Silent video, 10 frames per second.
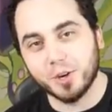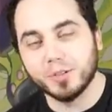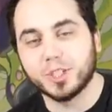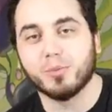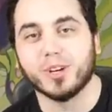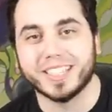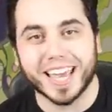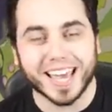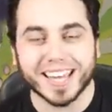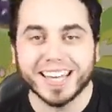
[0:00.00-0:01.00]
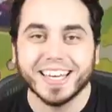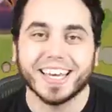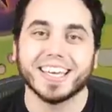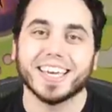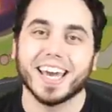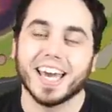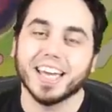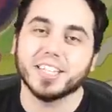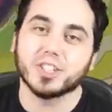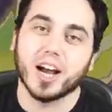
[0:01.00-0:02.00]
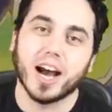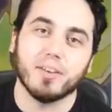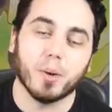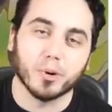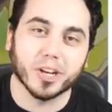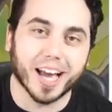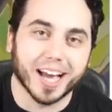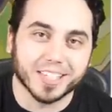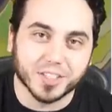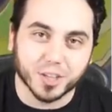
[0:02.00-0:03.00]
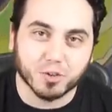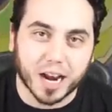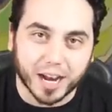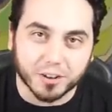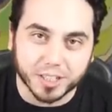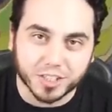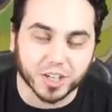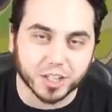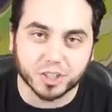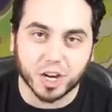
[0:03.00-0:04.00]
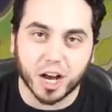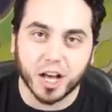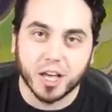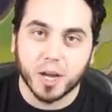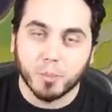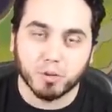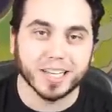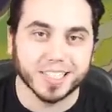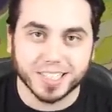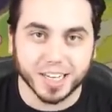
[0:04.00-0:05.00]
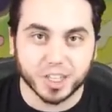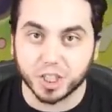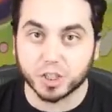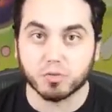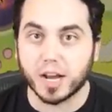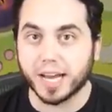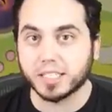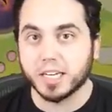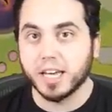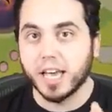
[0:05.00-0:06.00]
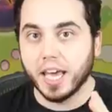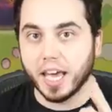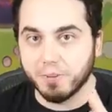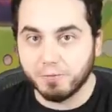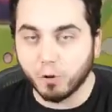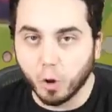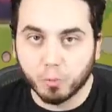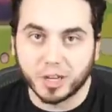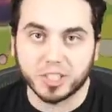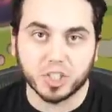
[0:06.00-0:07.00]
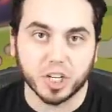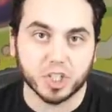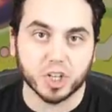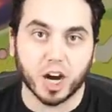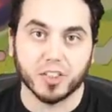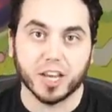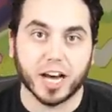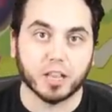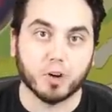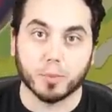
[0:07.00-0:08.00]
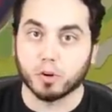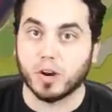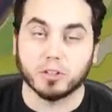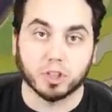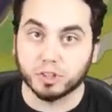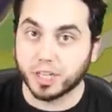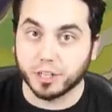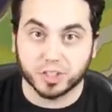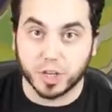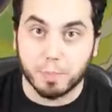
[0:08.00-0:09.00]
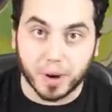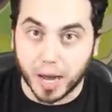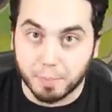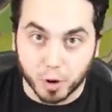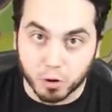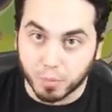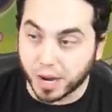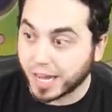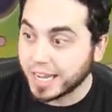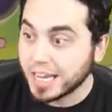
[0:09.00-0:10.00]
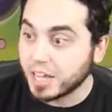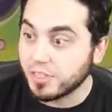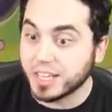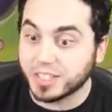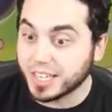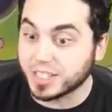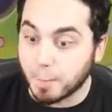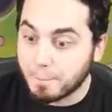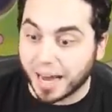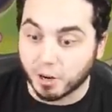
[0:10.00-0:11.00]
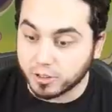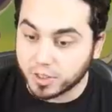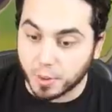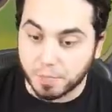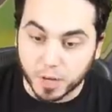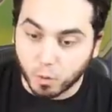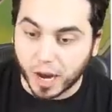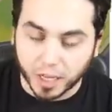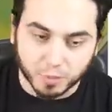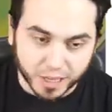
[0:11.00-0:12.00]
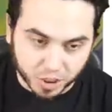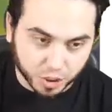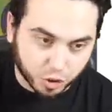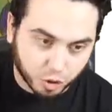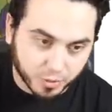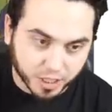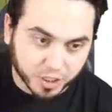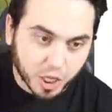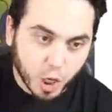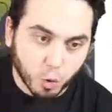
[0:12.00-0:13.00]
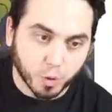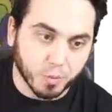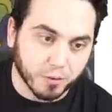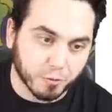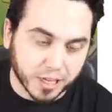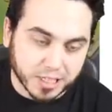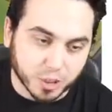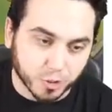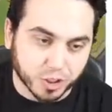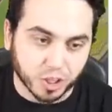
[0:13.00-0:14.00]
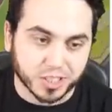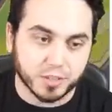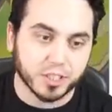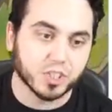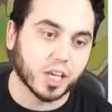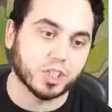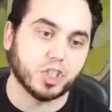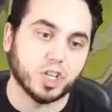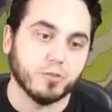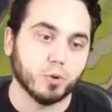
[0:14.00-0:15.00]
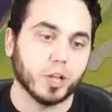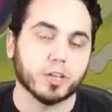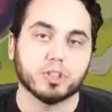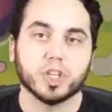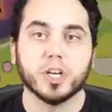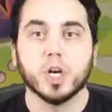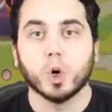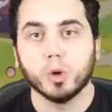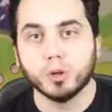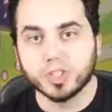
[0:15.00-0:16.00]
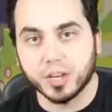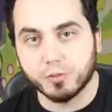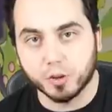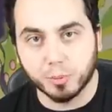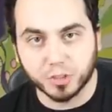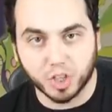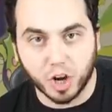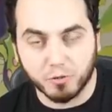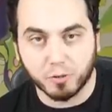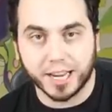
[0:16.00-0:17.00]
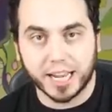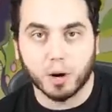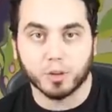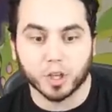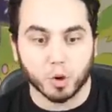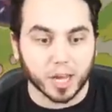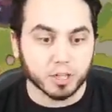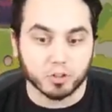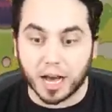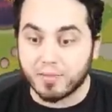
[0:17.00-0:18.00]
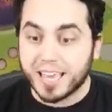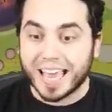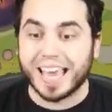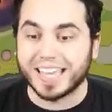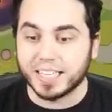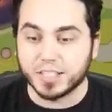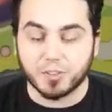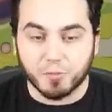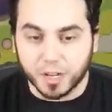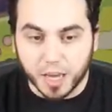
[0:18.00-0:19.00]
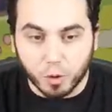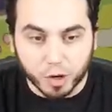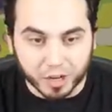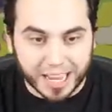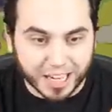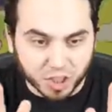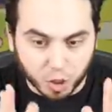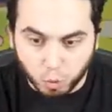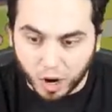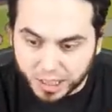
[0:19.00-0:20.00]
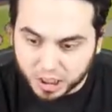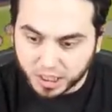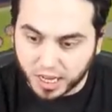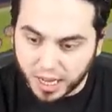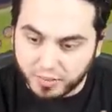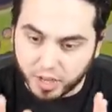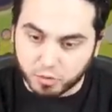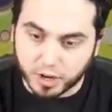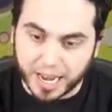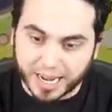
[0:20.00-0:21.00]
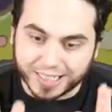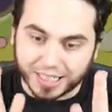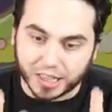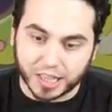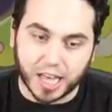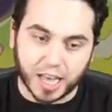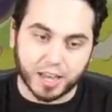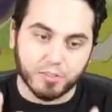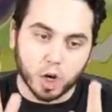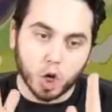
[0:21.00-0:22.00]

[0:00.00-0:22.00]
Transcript: It's your boy Dan, aka A-Drive, pretty guys, the Crown Tundra presentation direct, a full presentation on the Isle of Armor Crown Tundra DLC by Pokemon. This is about to be wild. I'm actually streaming this with my friends at twitch.tv slash gfuelenergy, where you could save 30% off right now with code A-Drive. And in this video, we are going to actually watch it live and react it live